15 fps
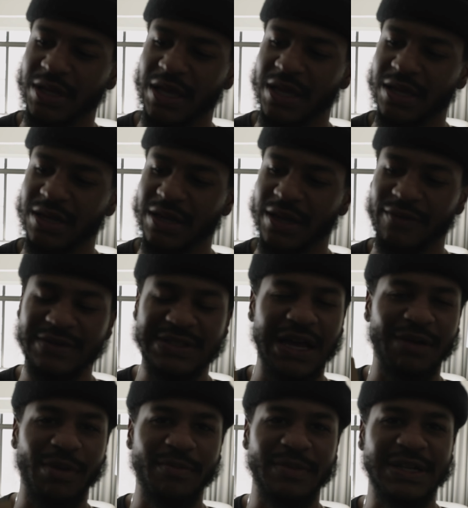And every
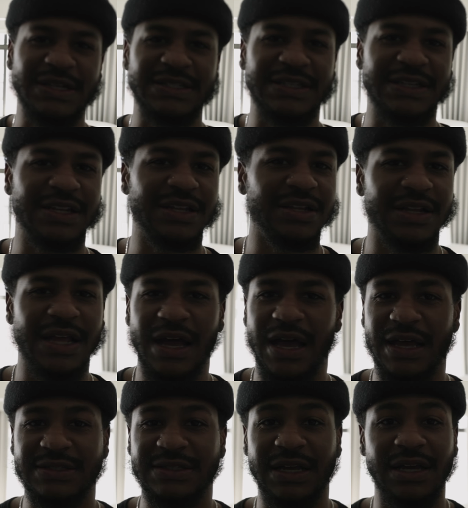time I'm in a city that
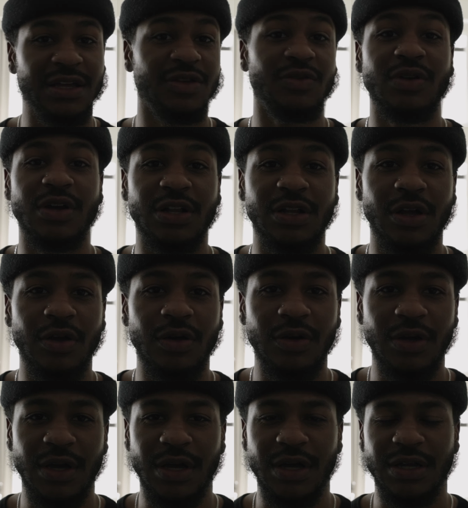has like a
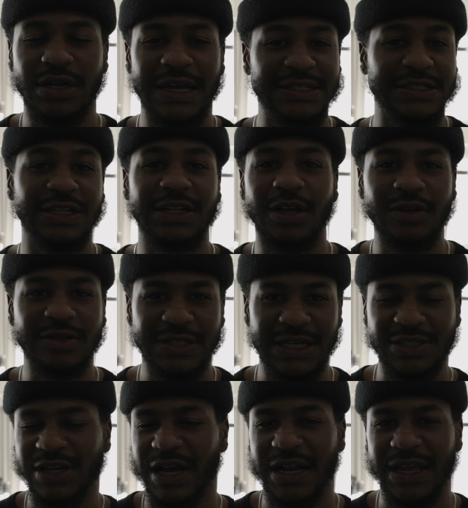Uniqlo that's close, I
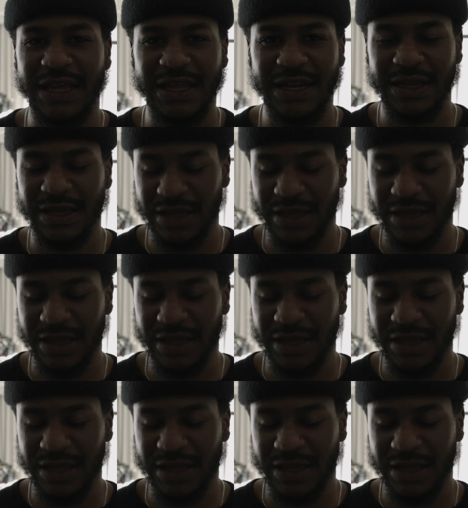try to hit